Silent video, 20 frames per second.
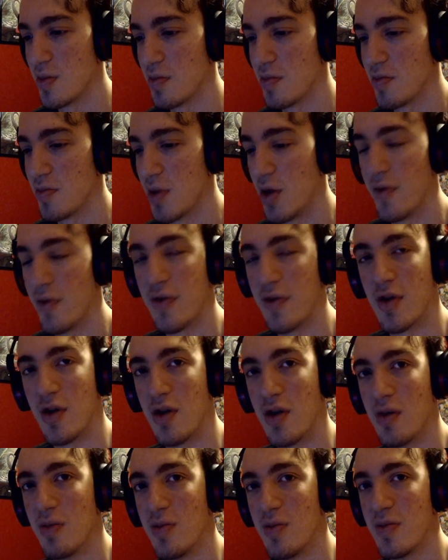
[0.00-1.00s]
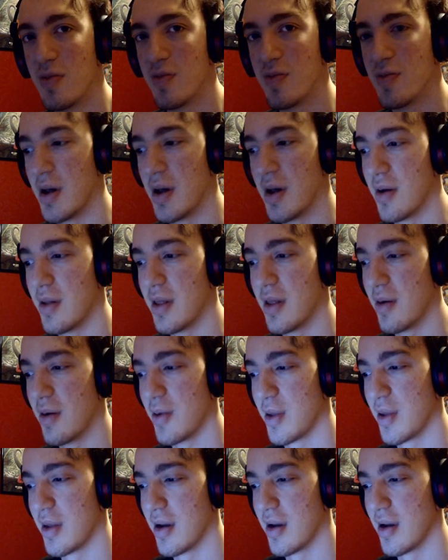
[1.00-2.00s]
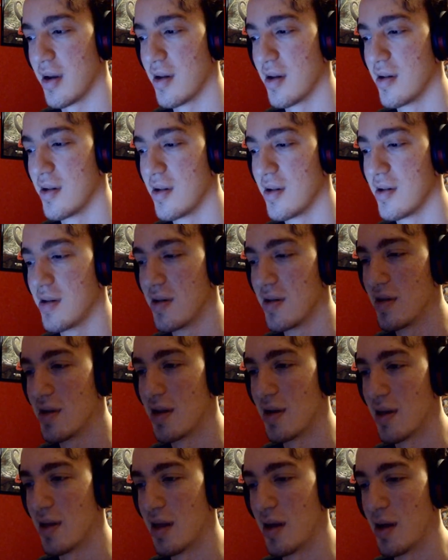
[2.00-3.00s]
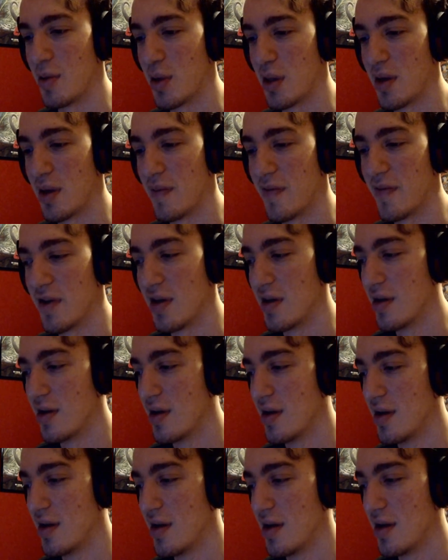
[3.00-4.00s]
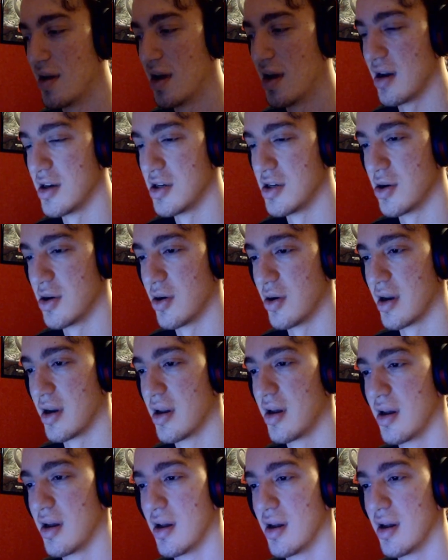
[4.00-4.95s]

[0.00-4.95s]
overall, that was something I enjoyed